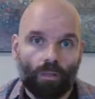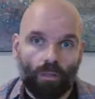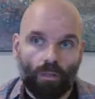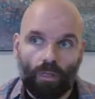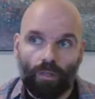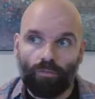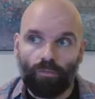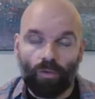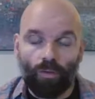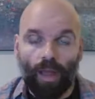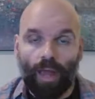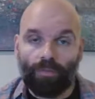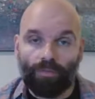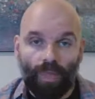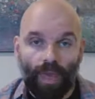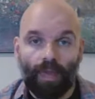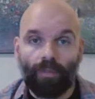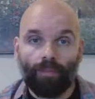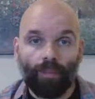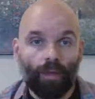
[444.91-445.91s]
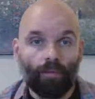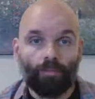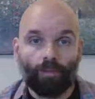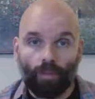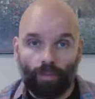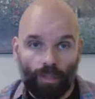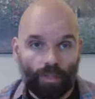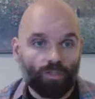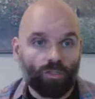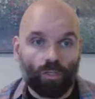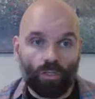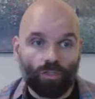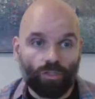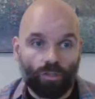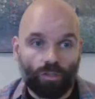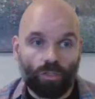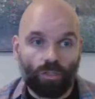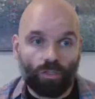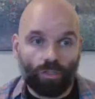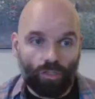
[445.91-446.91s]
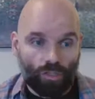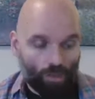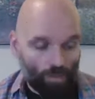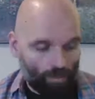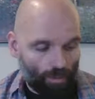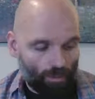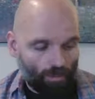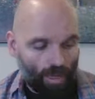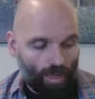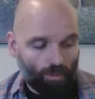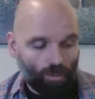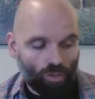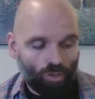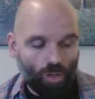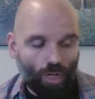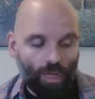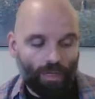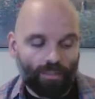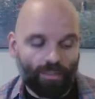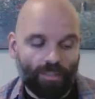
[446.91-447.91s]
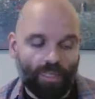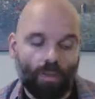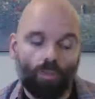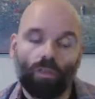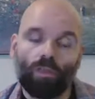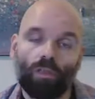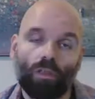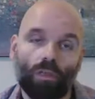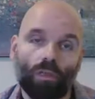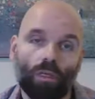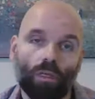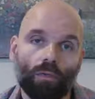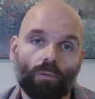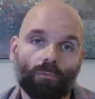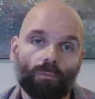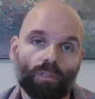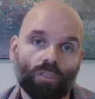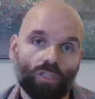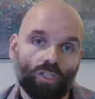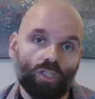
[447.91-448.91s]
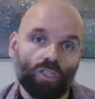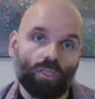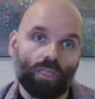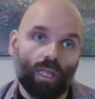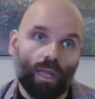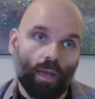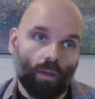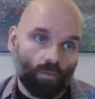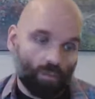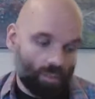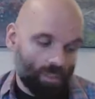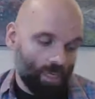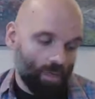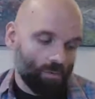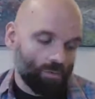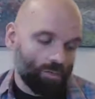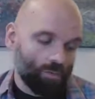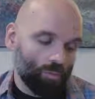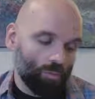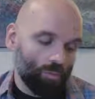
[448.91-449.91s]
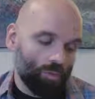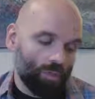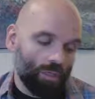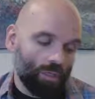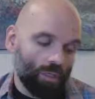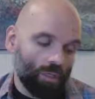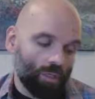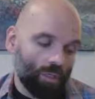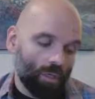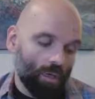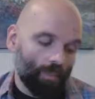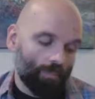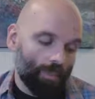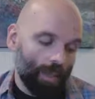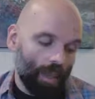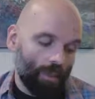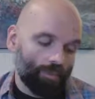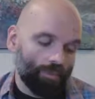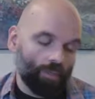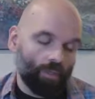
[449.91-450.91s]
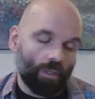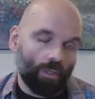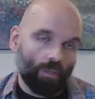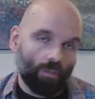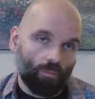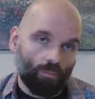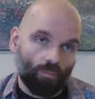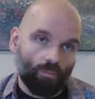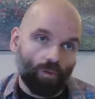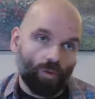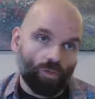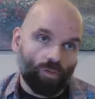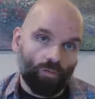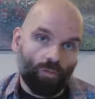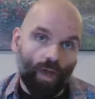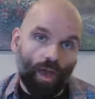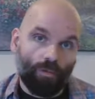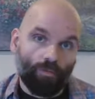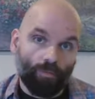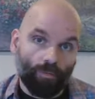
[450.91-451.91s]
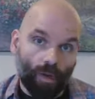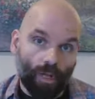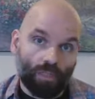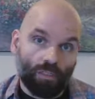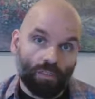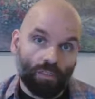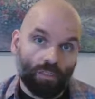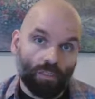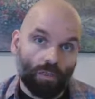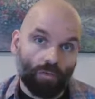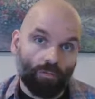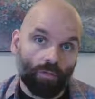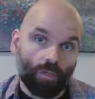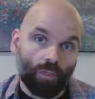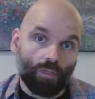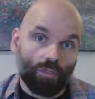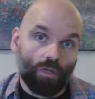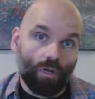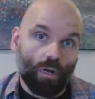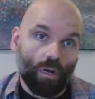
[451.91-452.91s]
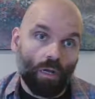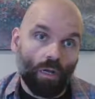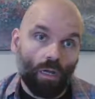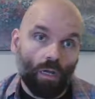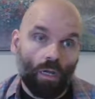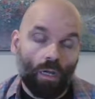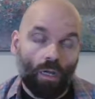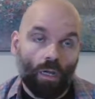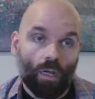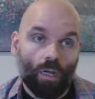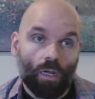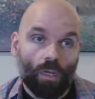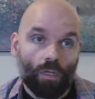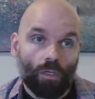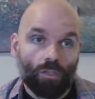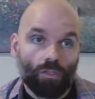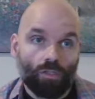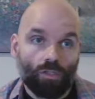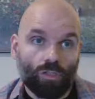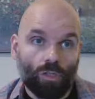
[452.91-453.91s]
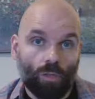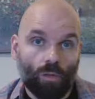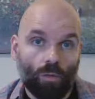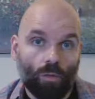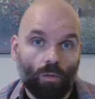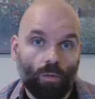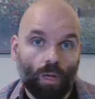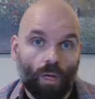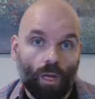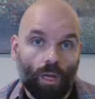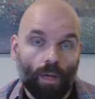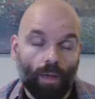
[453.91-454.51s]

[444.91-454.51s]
if you're at that level, that's also good too, but maybe try to stay within the position that I was in. I was within about the first 5 frets of the guitar. So